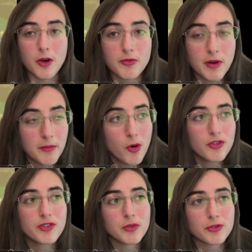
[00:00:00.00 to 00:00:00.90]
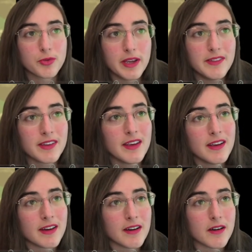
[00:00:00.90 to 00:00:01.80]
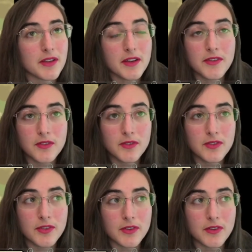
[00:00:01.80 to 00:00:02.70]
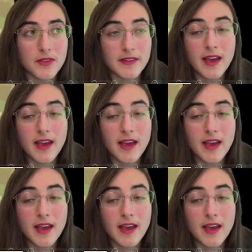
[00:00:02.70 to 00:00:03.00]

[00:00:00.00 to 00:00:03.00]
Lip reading: primordial trait that